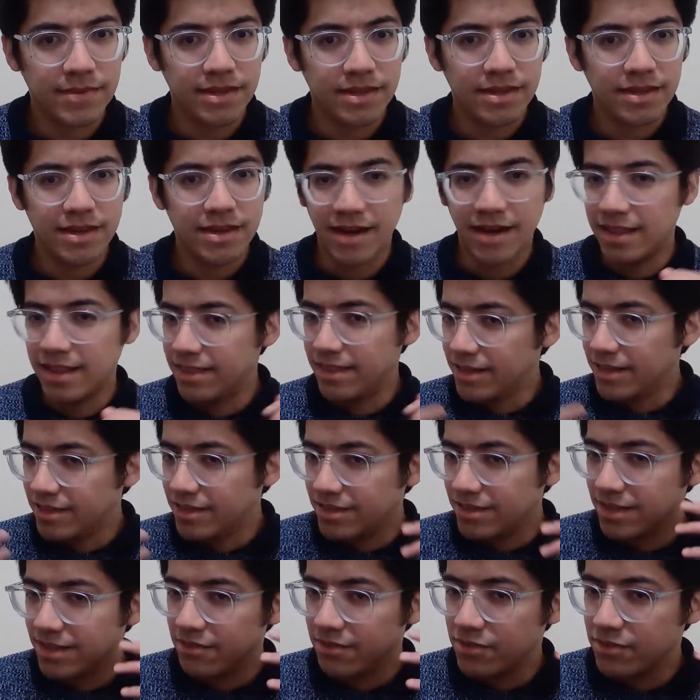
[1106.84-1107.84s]
And this
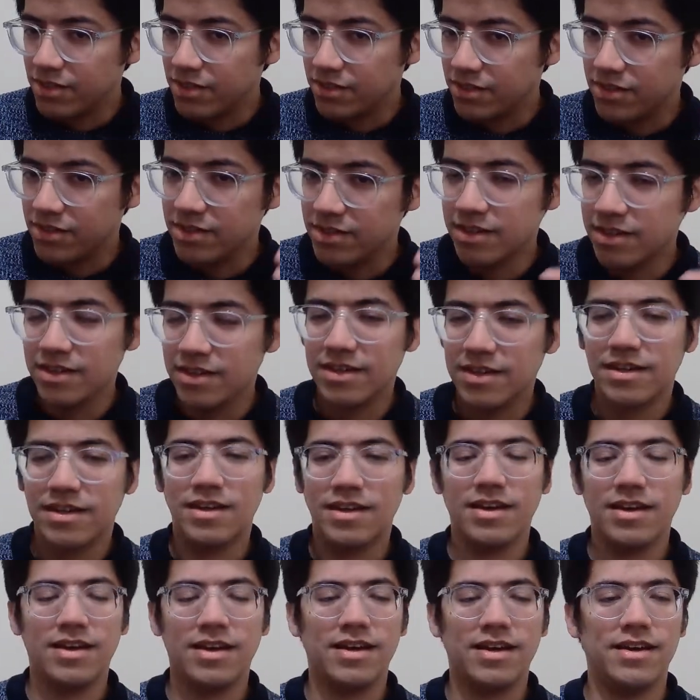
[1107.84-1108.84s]
gives us
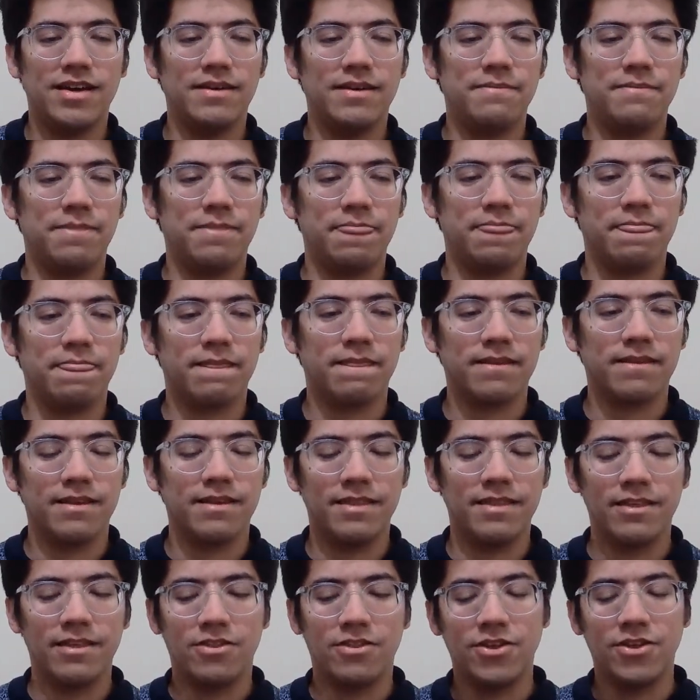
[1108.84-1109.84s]

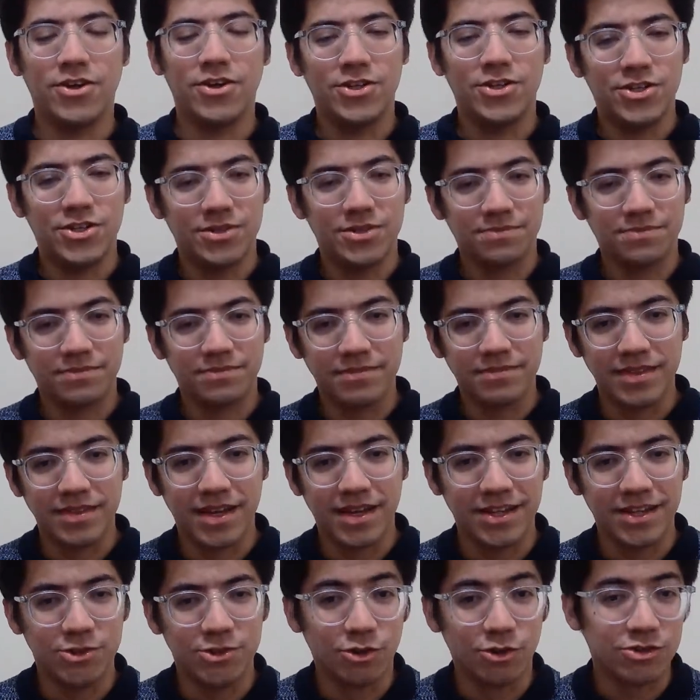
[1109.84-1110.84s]
the third
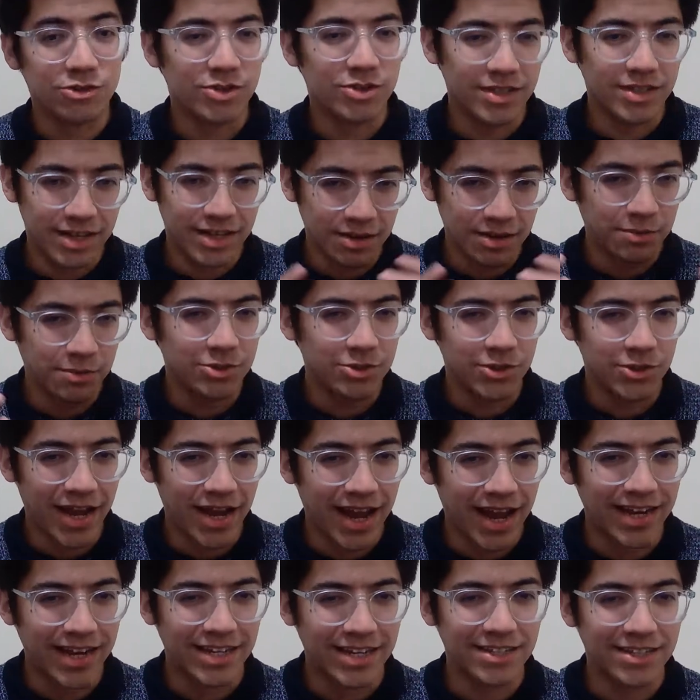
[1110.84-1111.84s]
doctrine that I want to
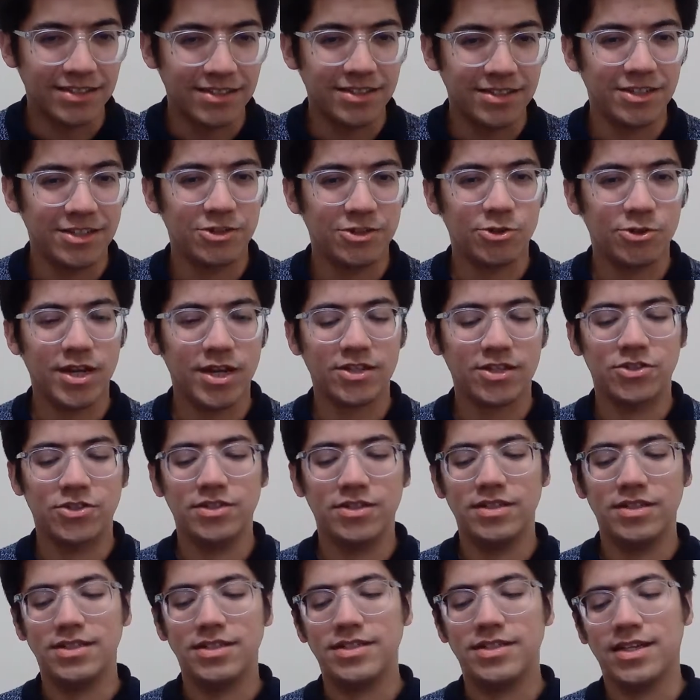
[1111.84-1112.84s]
highlight in this introduction,
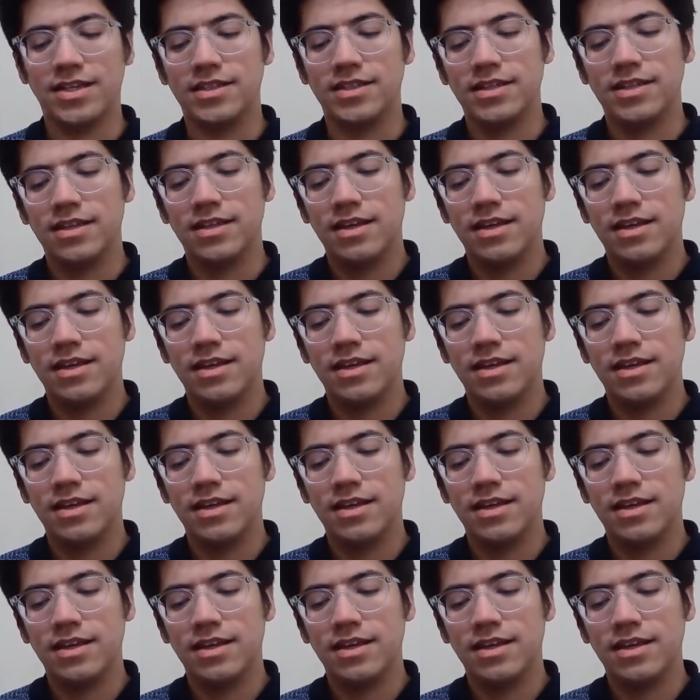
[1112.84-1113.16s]
is that